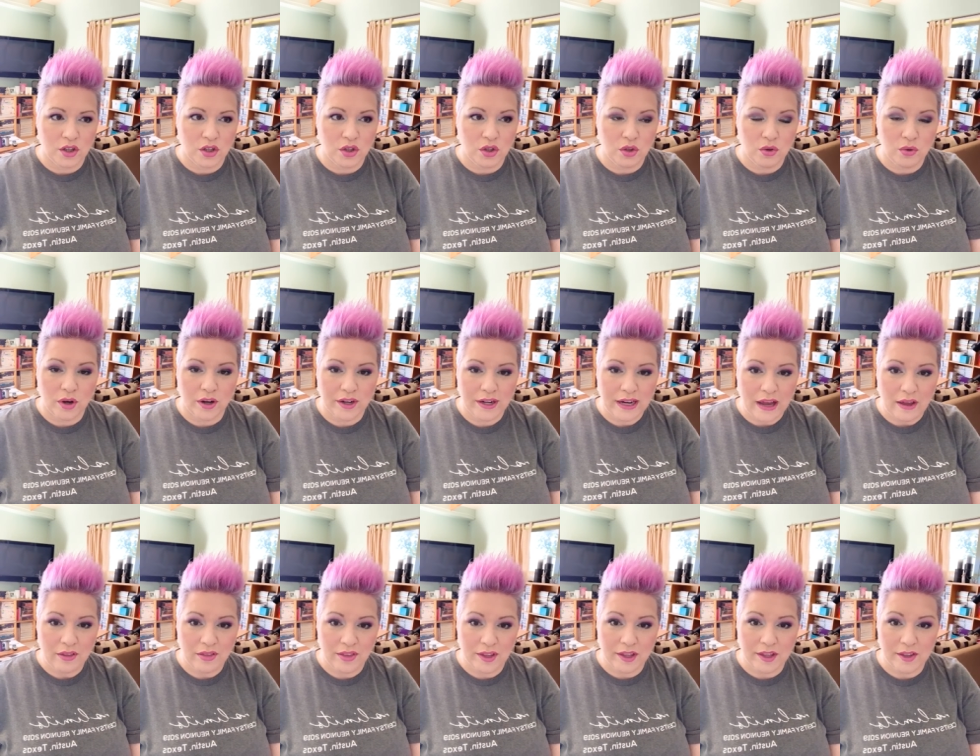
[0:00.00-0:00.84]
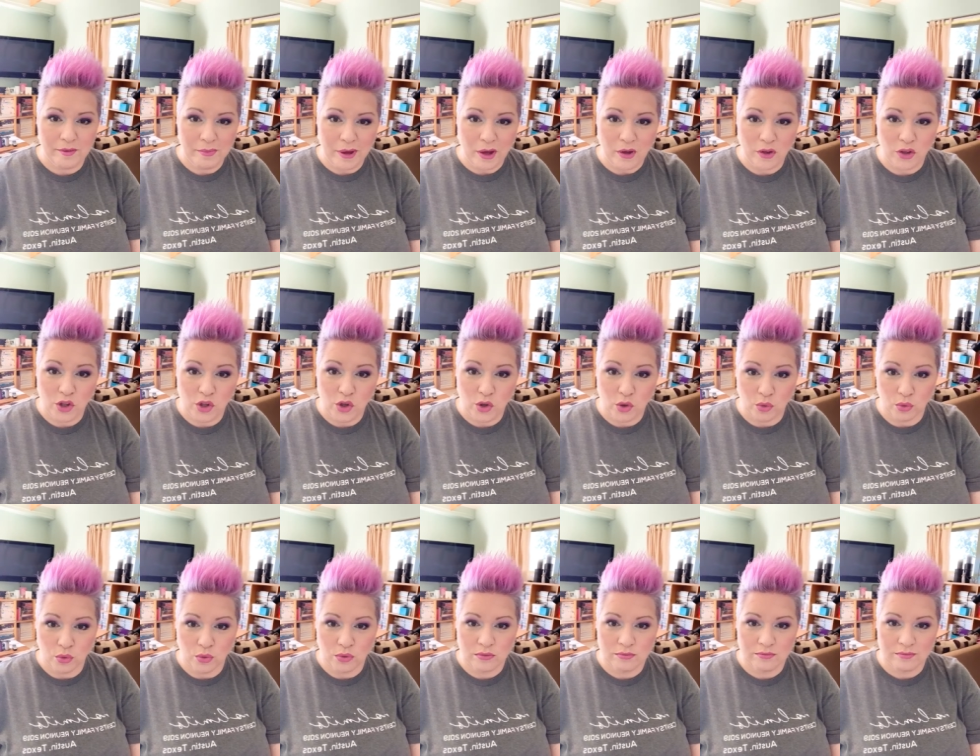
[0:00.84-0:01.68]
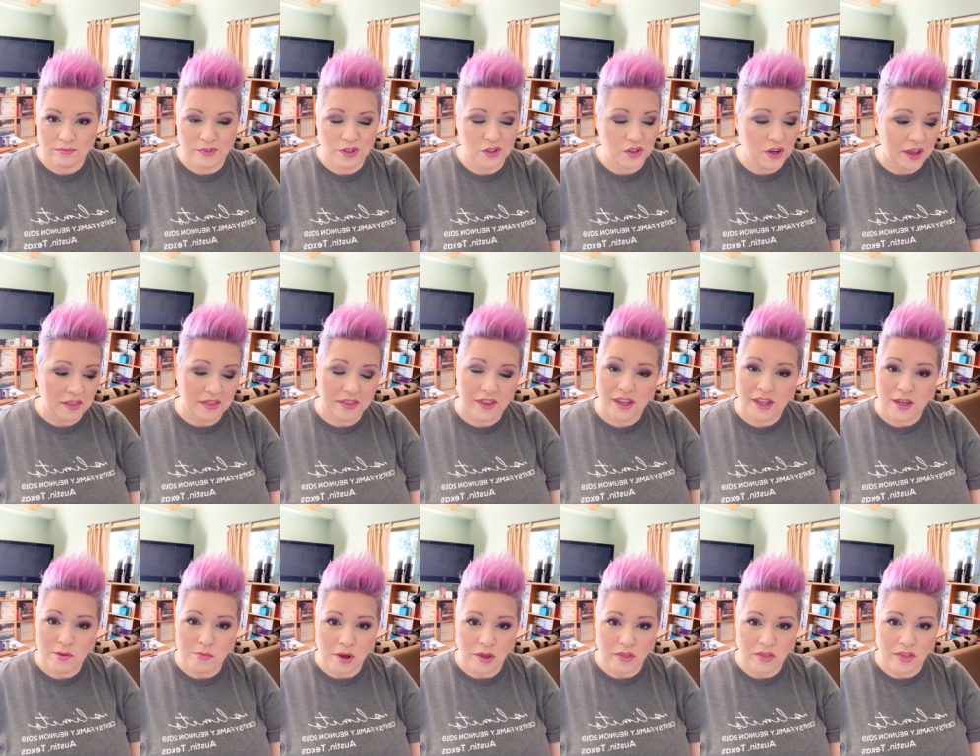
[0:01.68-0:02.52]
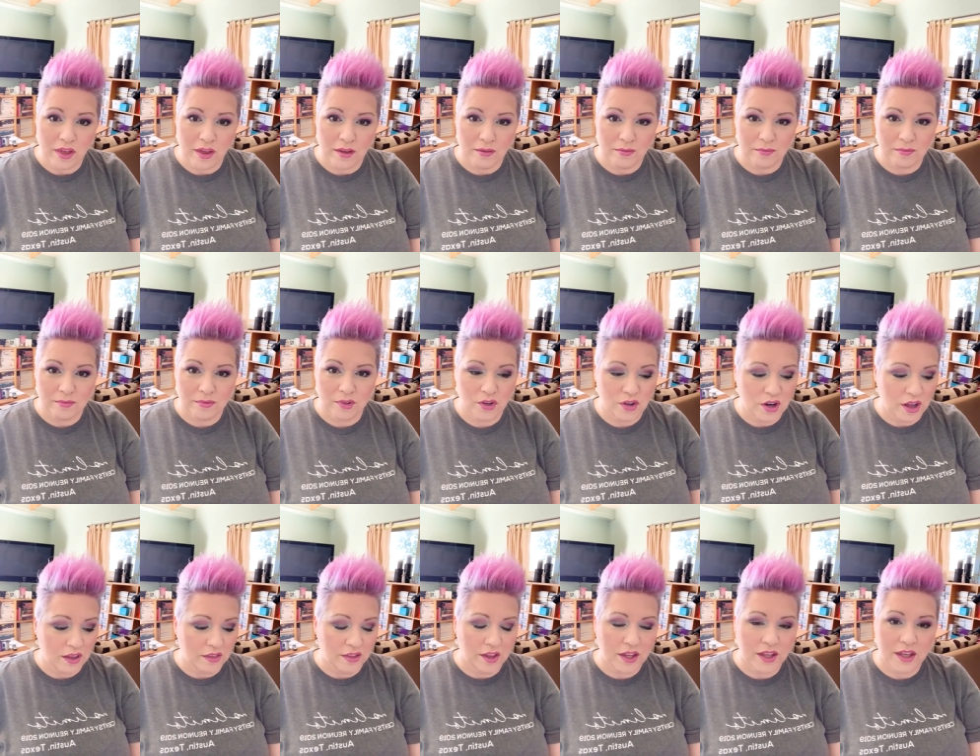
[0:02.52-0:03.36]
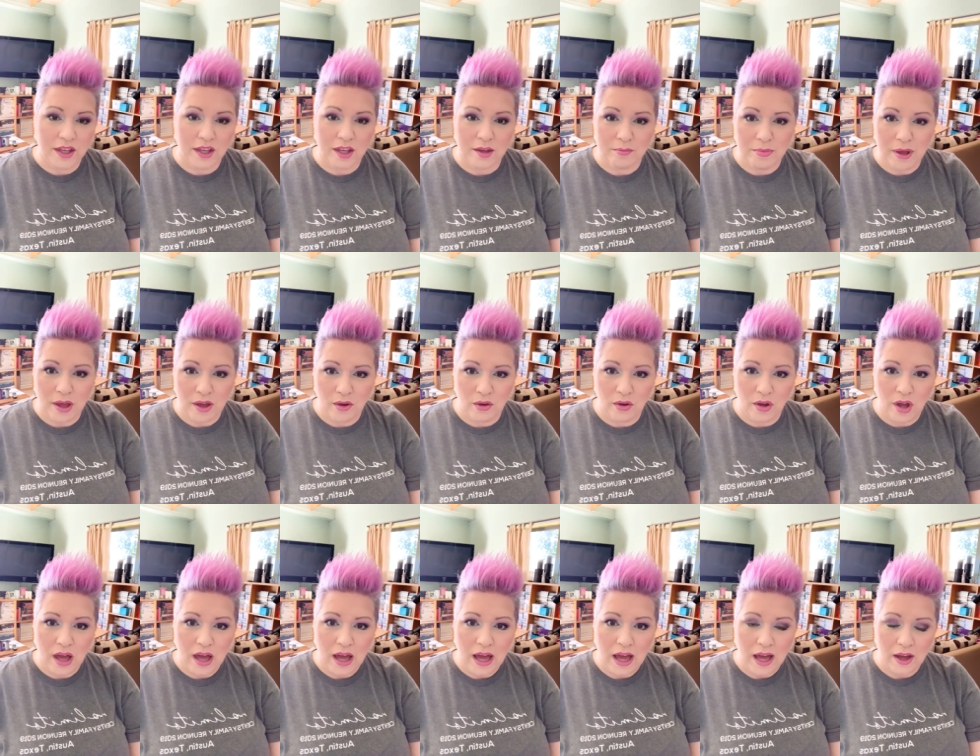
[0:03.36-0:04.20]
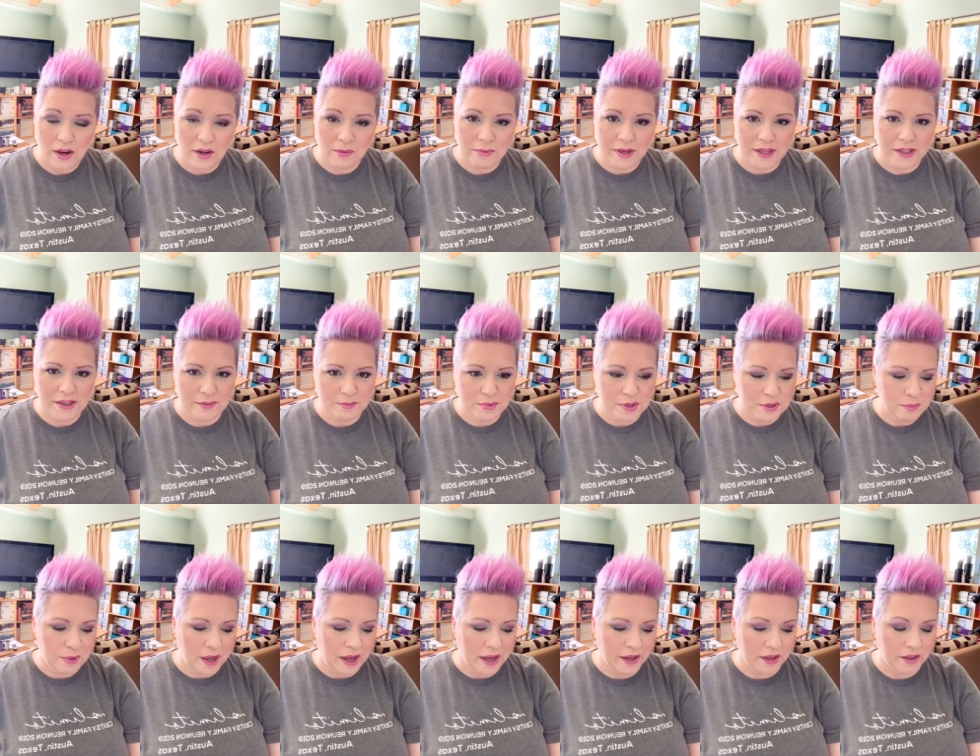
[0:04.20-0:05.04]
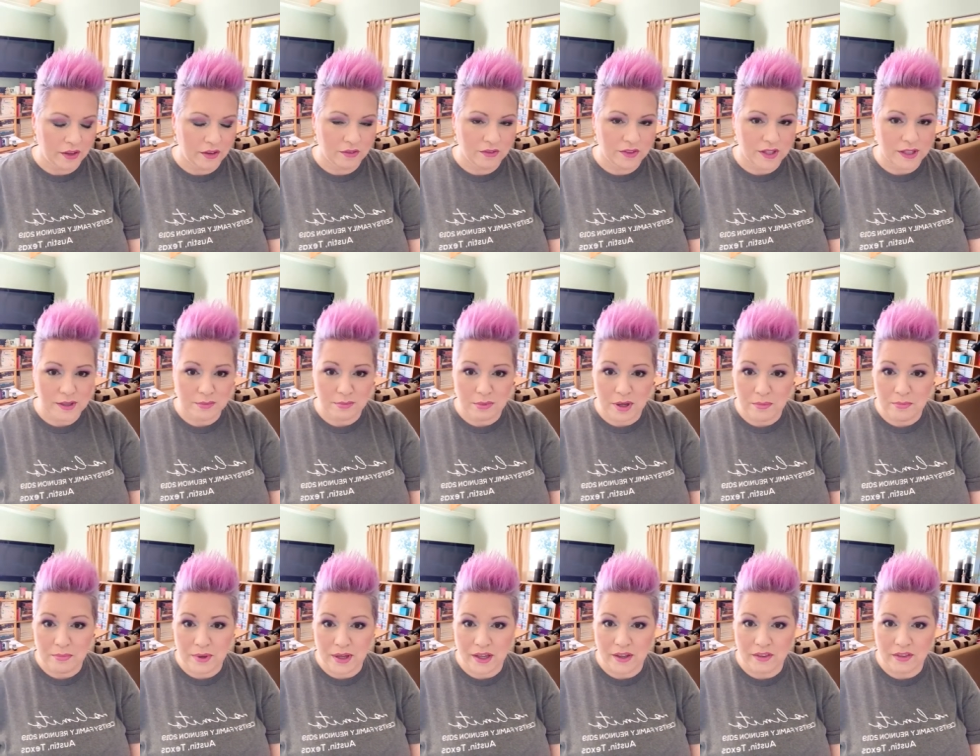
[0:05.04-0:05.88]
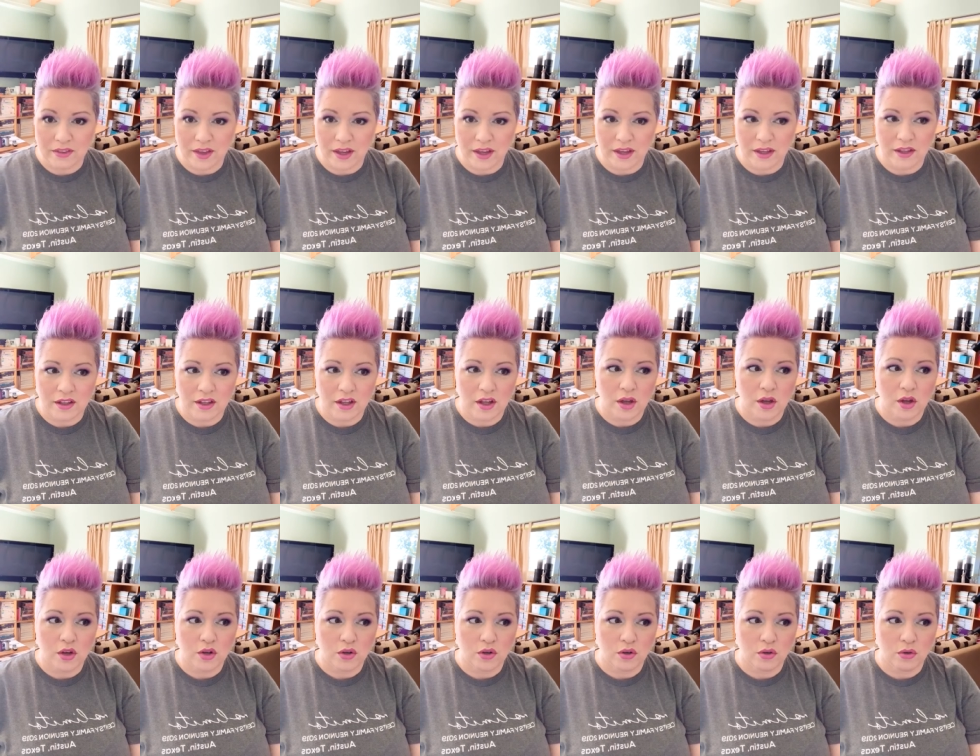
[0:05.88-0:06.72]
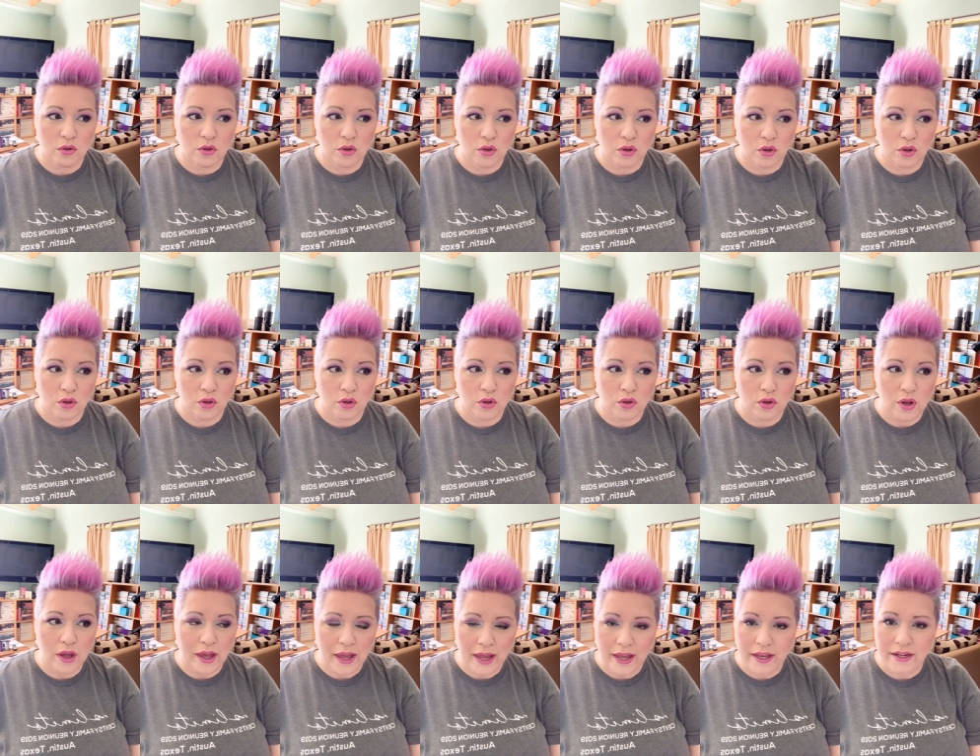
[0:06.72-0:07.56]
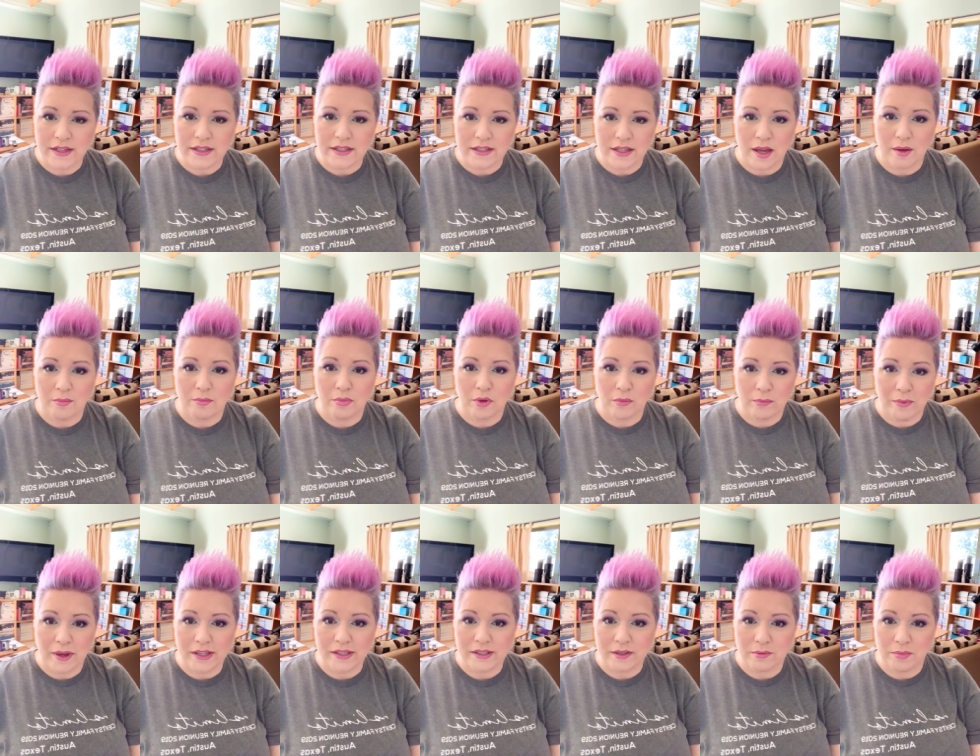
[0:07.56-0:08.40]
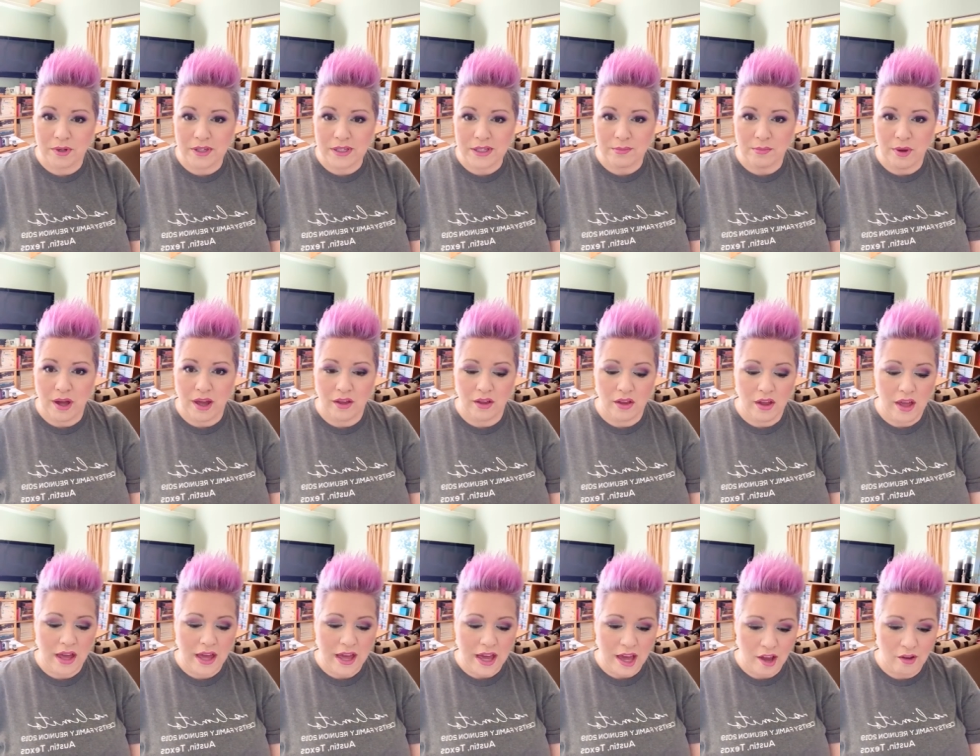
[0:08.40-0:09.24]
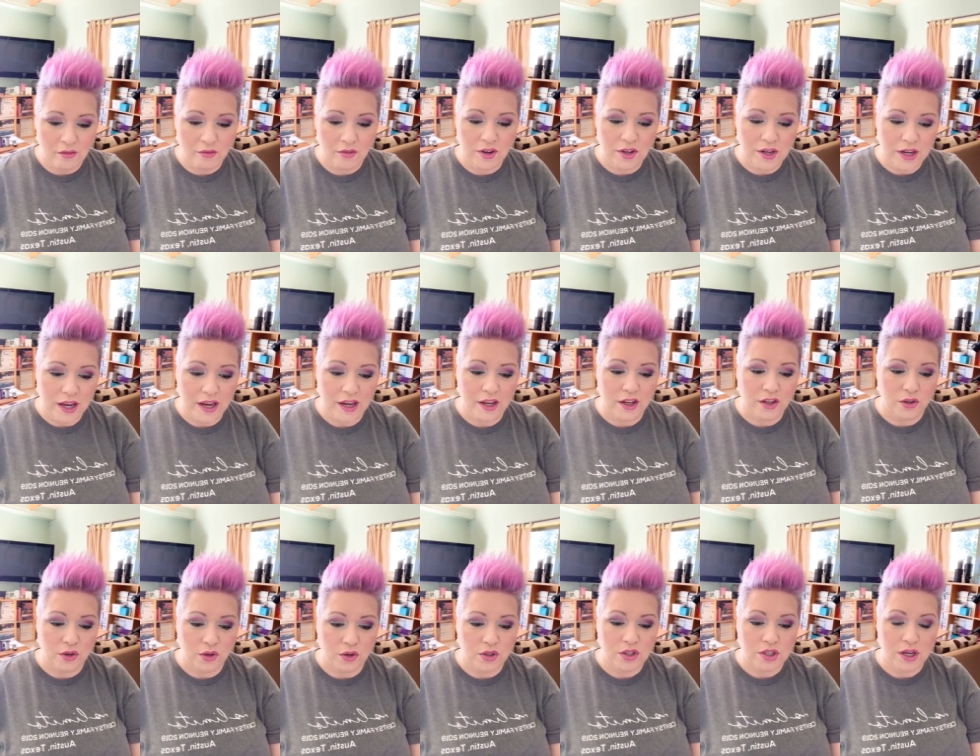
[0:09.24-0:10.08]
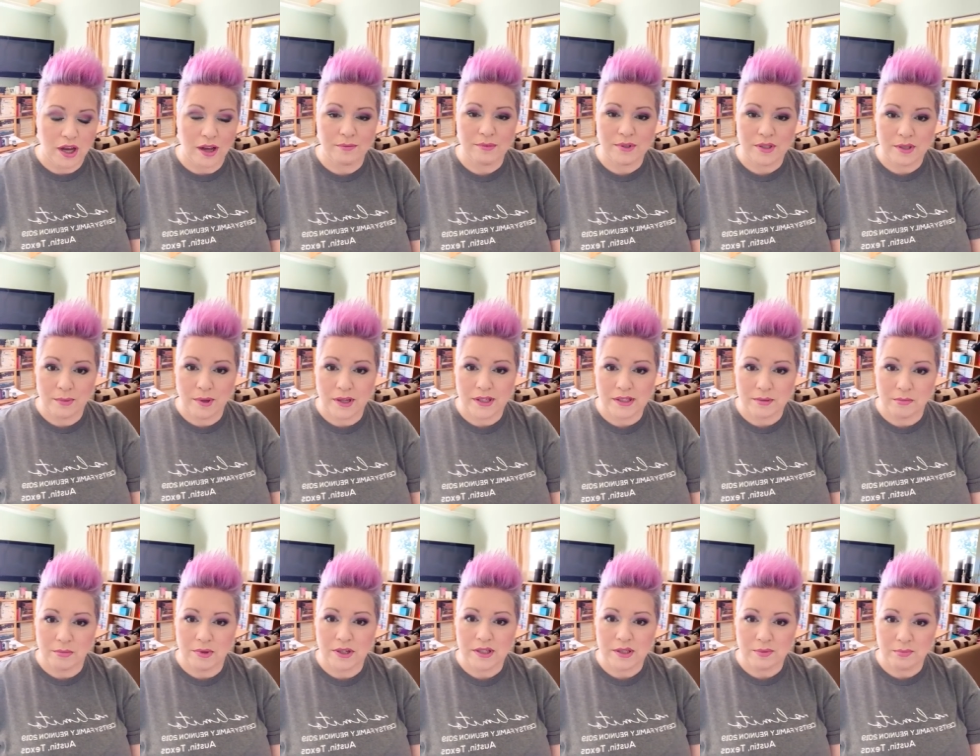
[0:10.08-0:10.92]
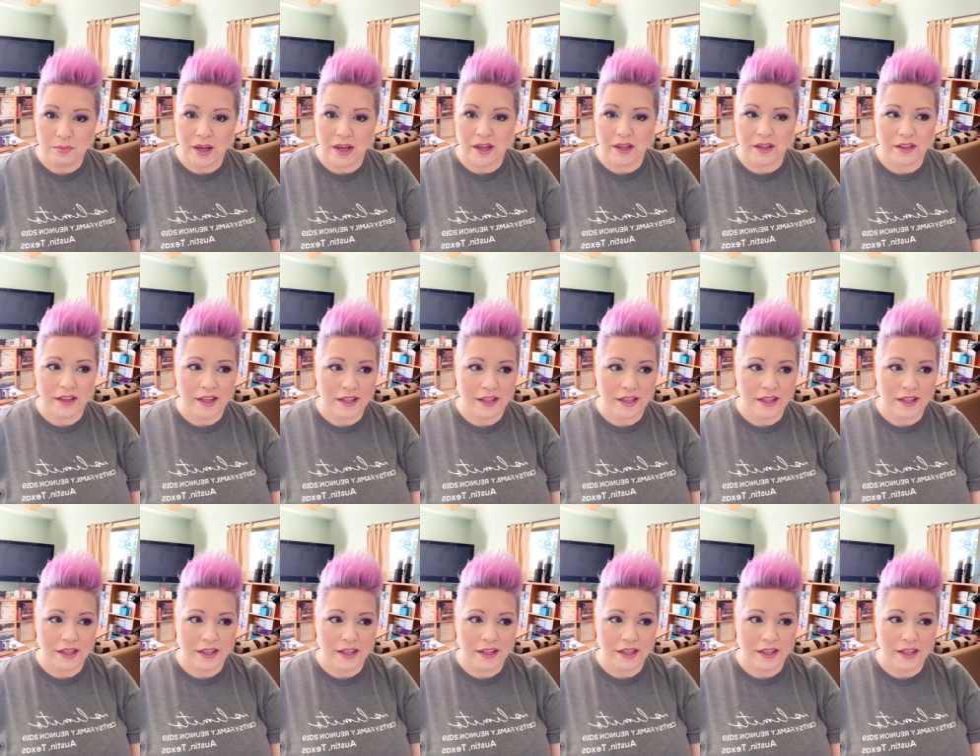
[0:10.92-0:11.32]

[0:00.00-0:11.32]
you are now thinking about you. You're not thinking about them. You're not thinking about how to make them smile. That's my big thing hand a sample and make somebody smile. Every day, your job is to make somebody smile,